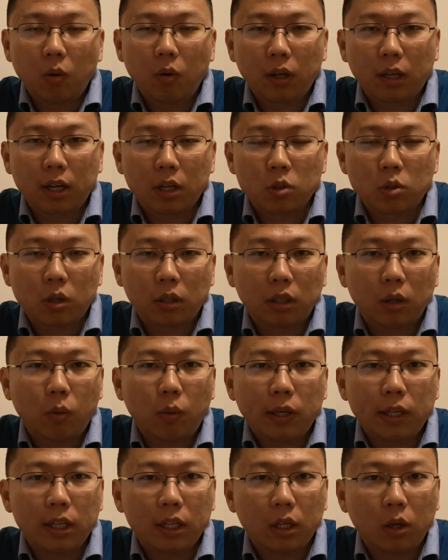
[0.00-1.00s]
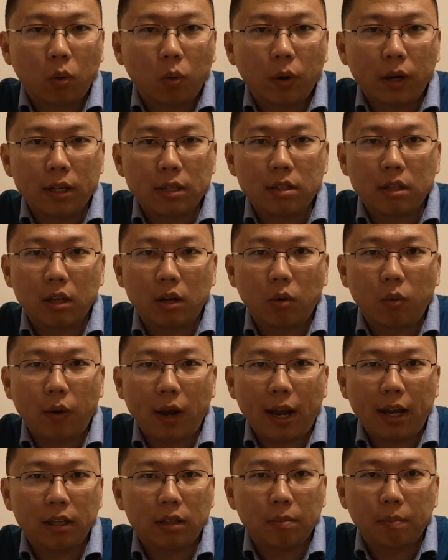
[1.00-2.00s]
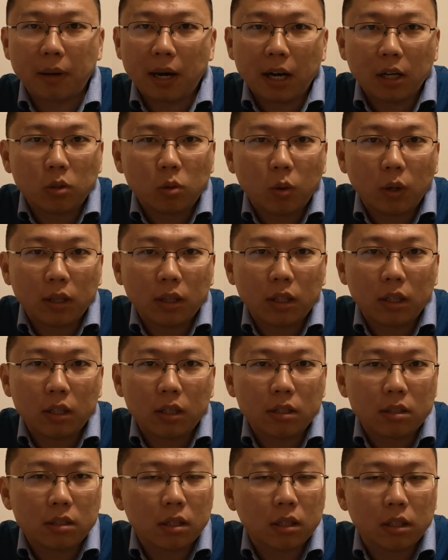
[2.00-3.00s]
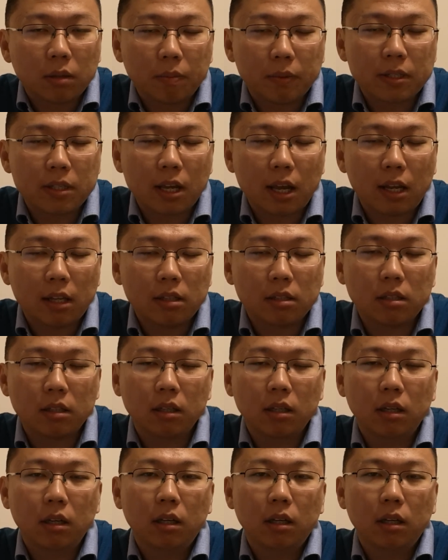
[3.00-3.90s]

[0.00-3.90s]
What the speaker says: contractor will increase their rate by 20-30%,